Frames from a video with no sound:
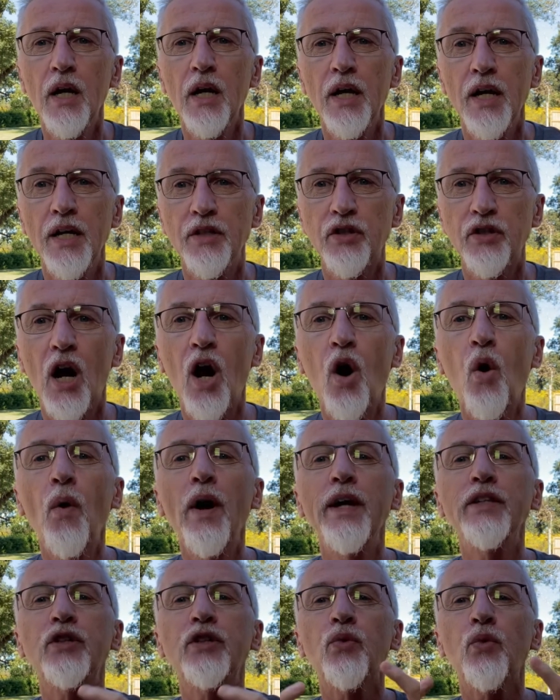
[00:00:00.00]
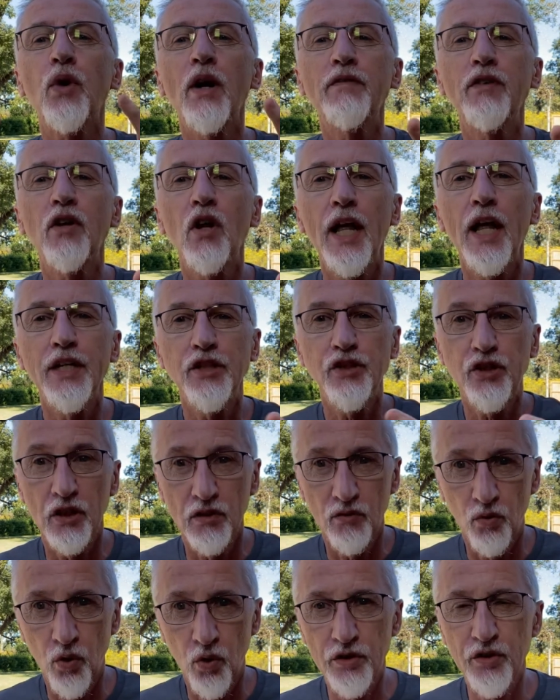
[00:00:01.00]
it's always a revelation of
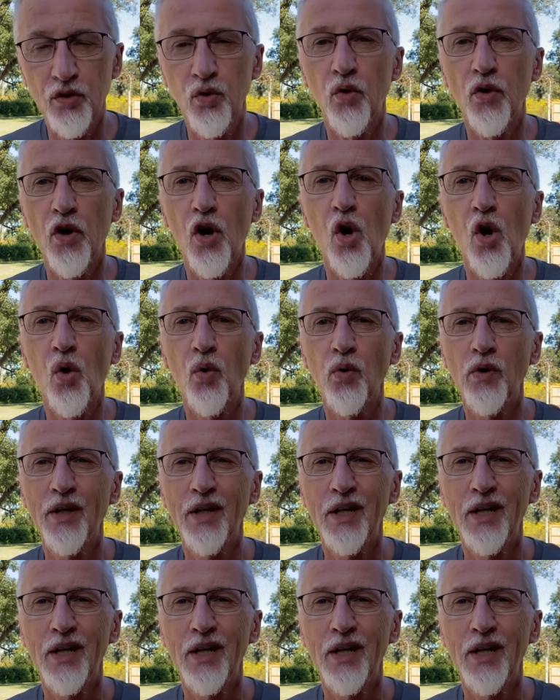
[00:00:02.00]
what's going on